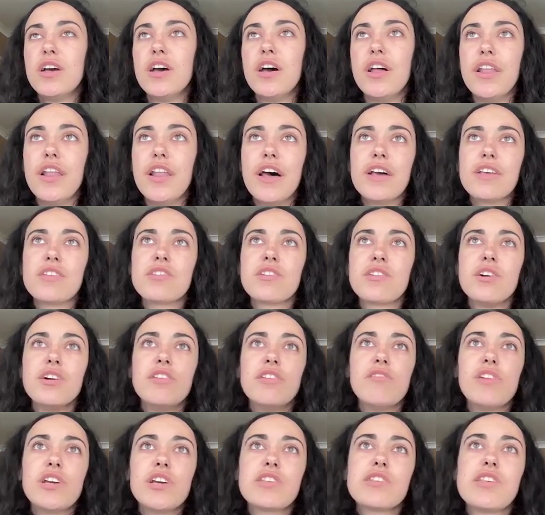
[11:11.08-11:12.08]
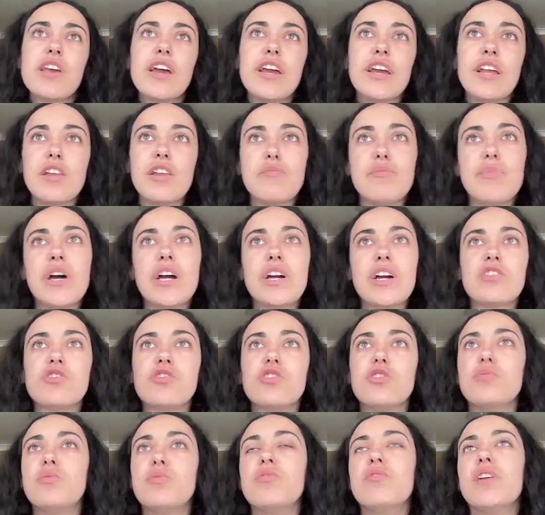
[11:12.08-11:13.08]
And that's kind of like setting the
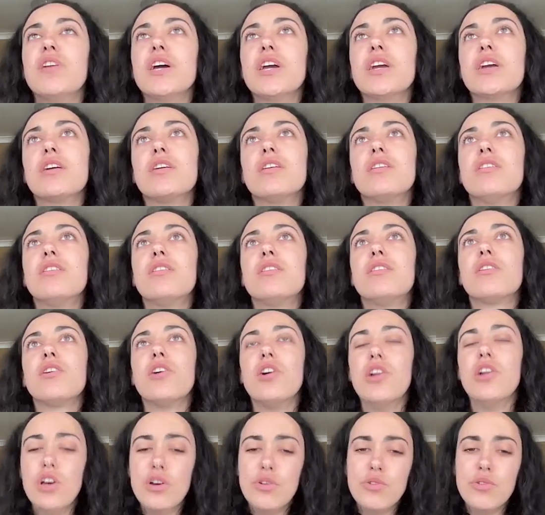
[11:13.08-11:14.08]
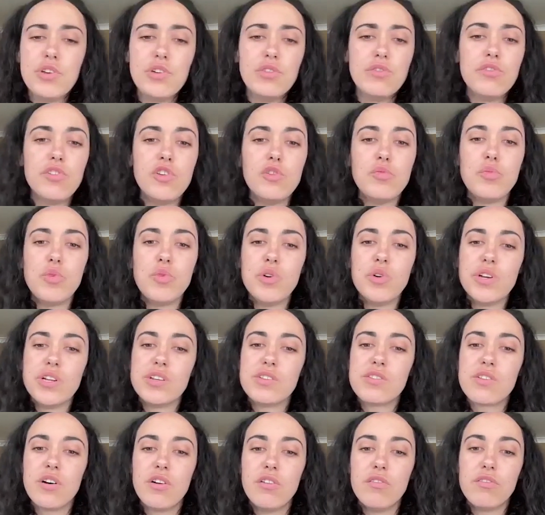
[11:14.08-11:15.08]
backdrop of like colonial
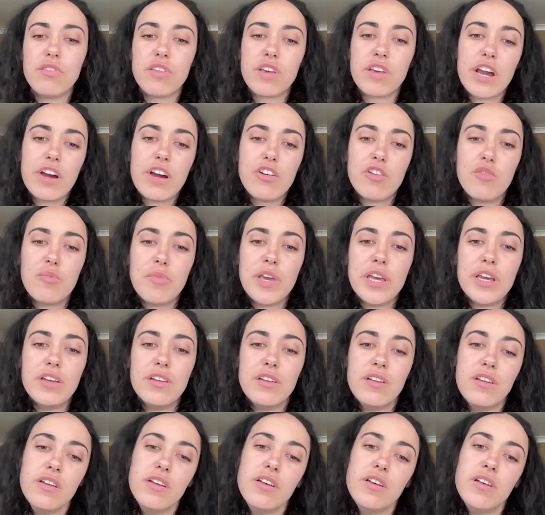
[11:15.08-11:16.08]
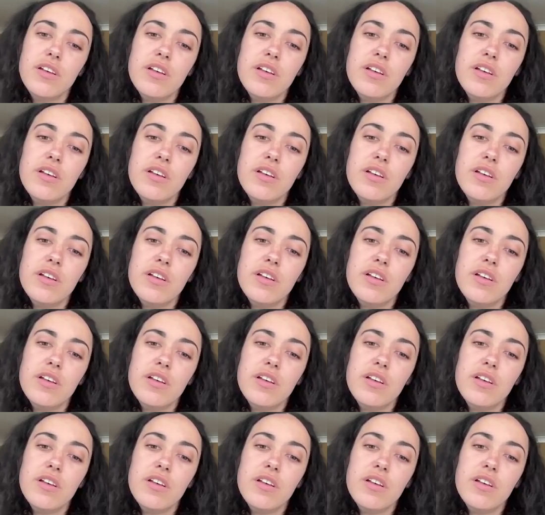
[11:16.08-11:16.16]
viewpoints of the Caribbean.